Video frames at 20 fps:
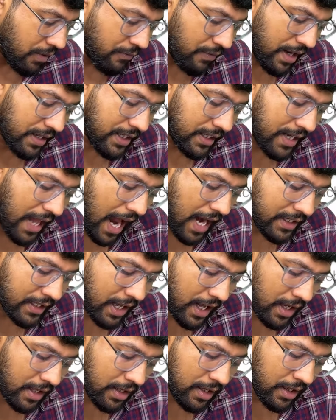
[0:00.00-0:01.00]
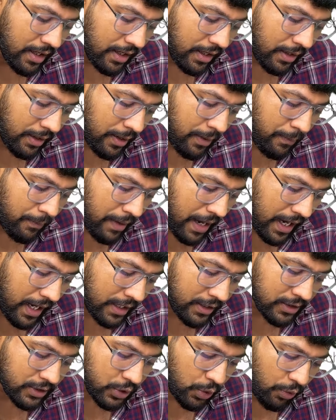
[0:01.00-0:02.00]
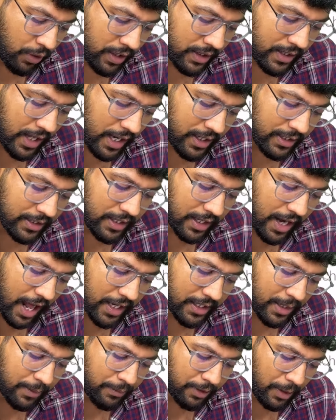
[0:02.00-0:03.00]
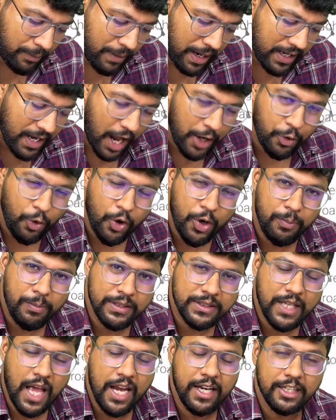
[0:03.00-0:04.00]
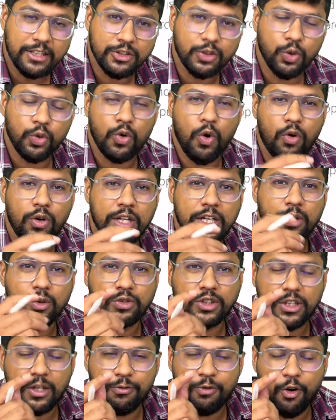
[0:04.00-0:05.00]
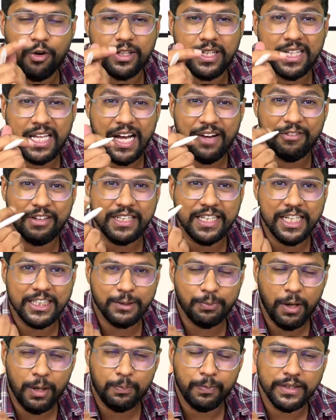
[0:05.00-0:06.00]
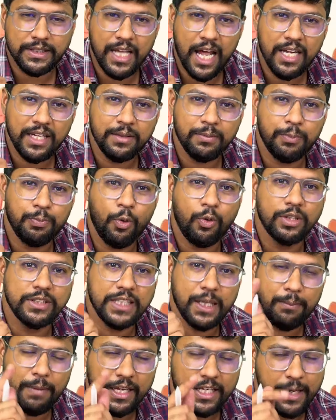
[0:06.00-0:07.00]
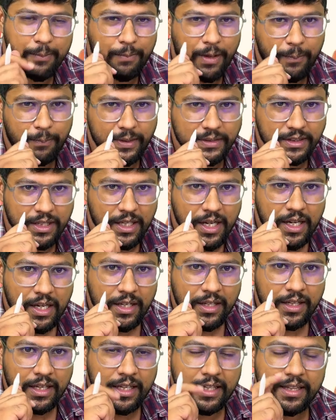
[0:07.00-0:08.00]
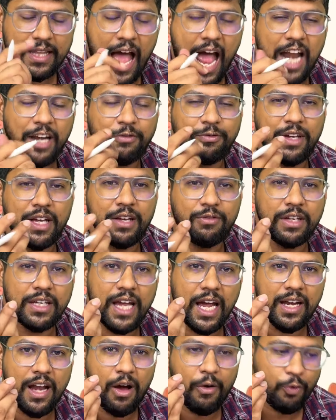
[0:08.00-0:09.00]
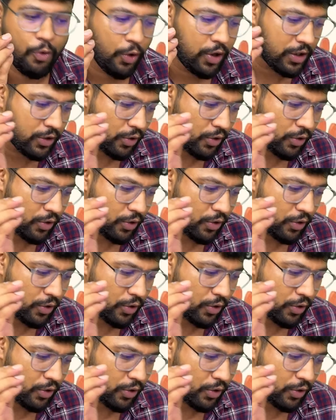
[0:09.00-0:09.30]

where the data made sure that the data remain anonymous, and it should only used for the governance purpose and a policy making purpose. In that way we can avoid